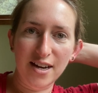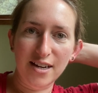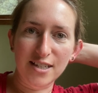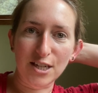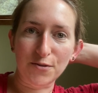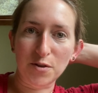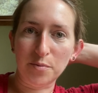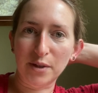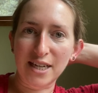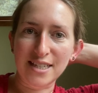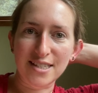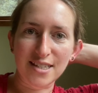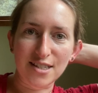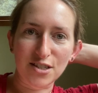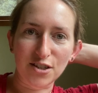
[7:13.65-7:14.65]
different
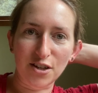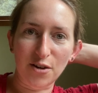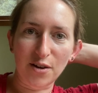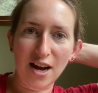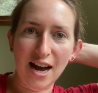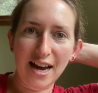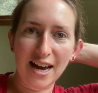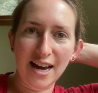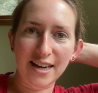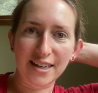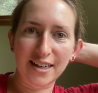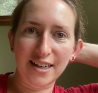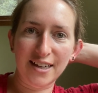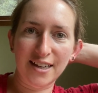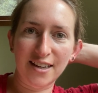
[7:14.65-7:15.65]
places to go
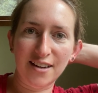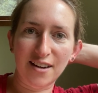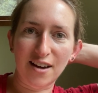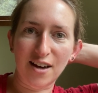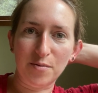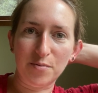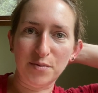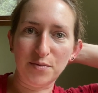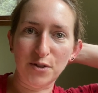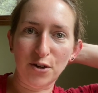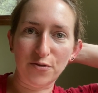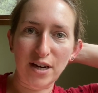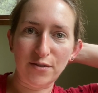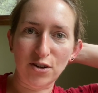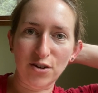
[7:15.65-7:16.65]
kayaking, your
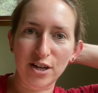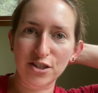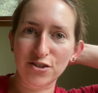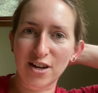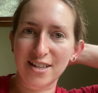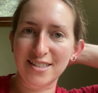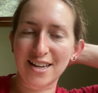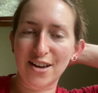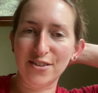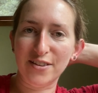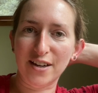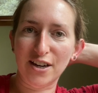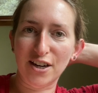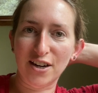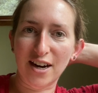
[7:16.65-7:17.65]
favorite restaurants out there.